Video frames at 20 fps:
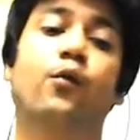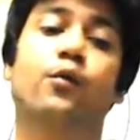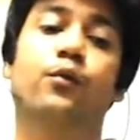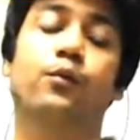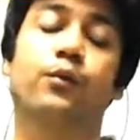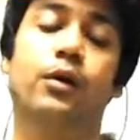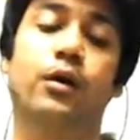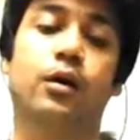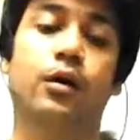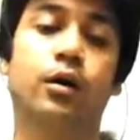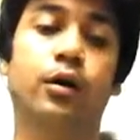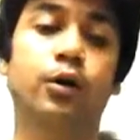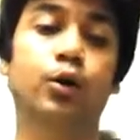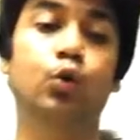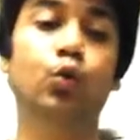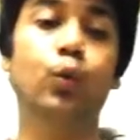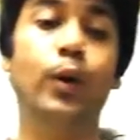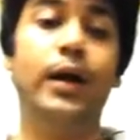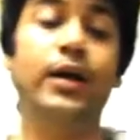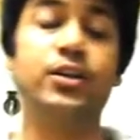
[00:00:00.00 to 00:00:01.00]
two
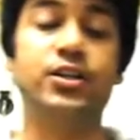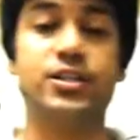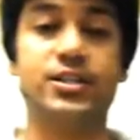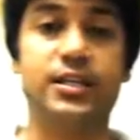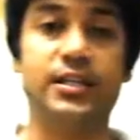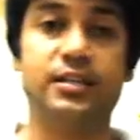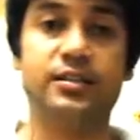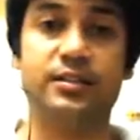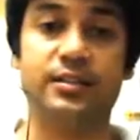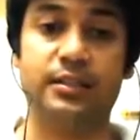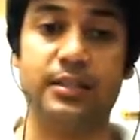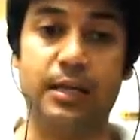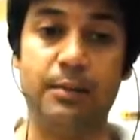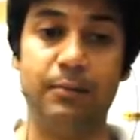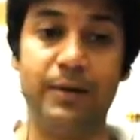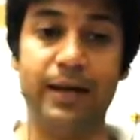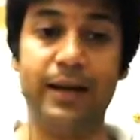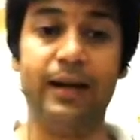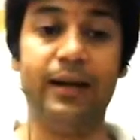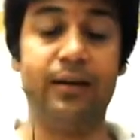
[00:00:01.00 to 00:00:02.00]
adjacent same
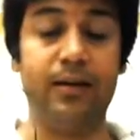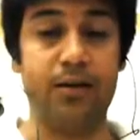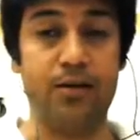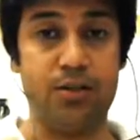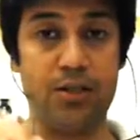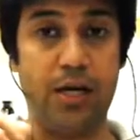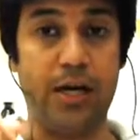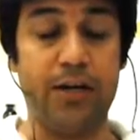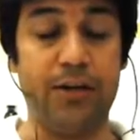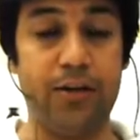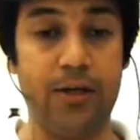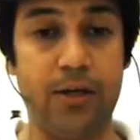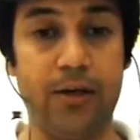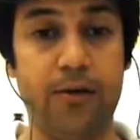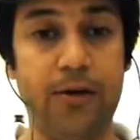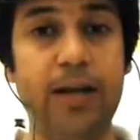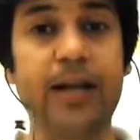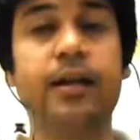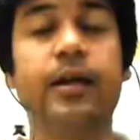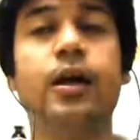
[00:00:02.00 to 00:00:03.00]
characters are there,
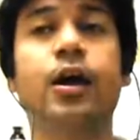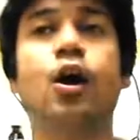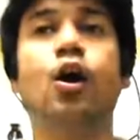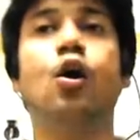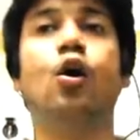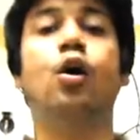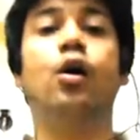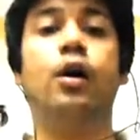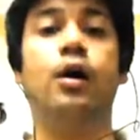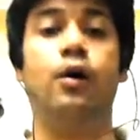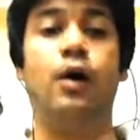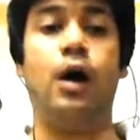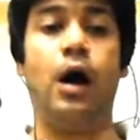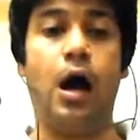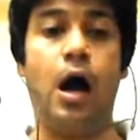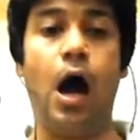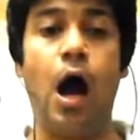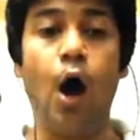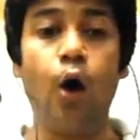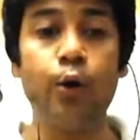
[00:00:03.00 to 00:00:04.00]
right?
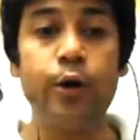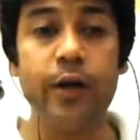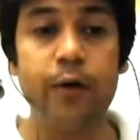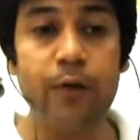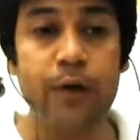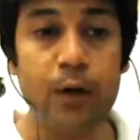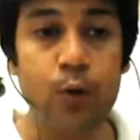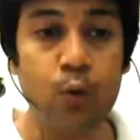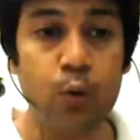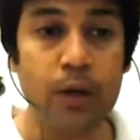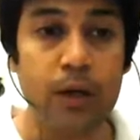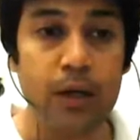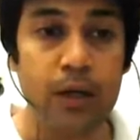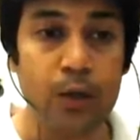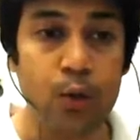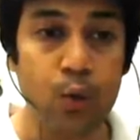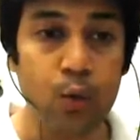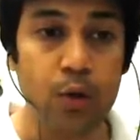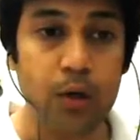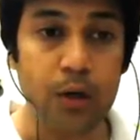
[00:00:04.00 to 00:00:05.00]
How did we
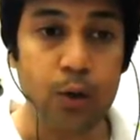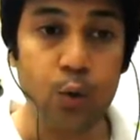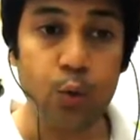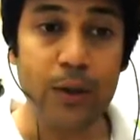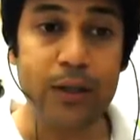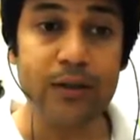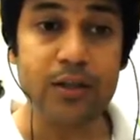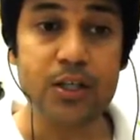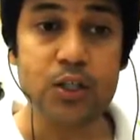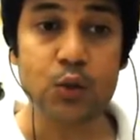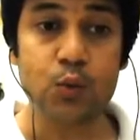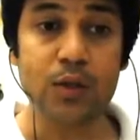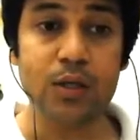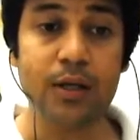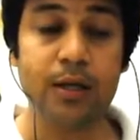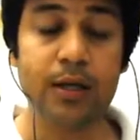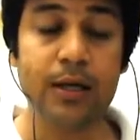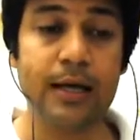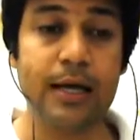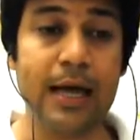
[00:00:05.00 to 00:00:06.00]
do in this one?
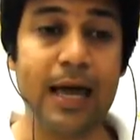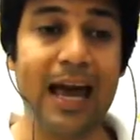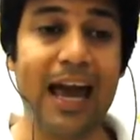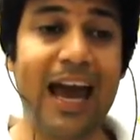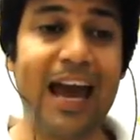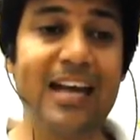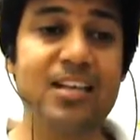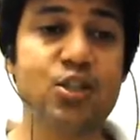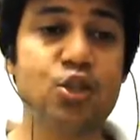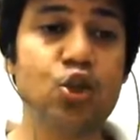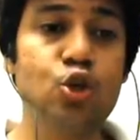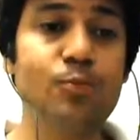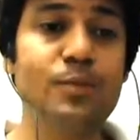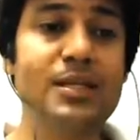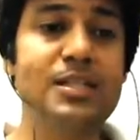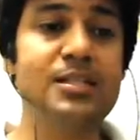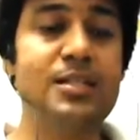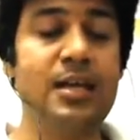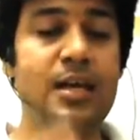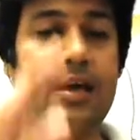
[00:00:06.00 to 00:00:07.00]
As
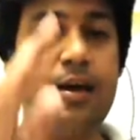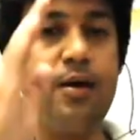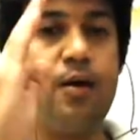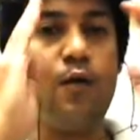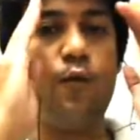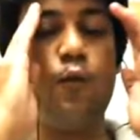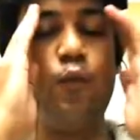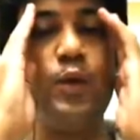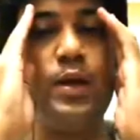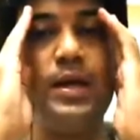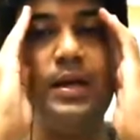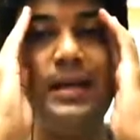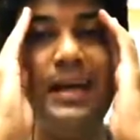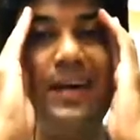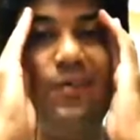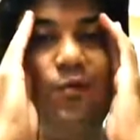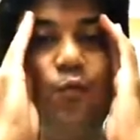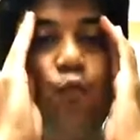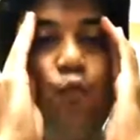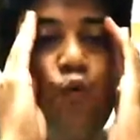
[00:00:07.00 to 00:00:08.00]
humans, we
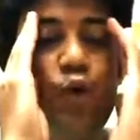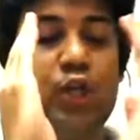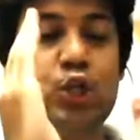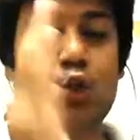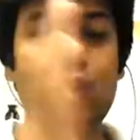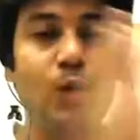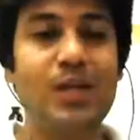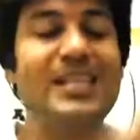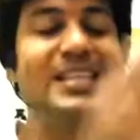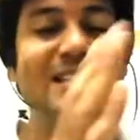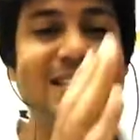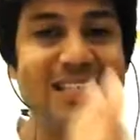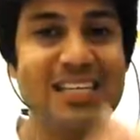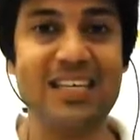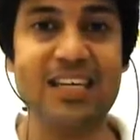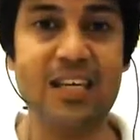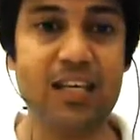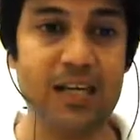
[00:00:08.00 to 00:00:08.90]
can visually see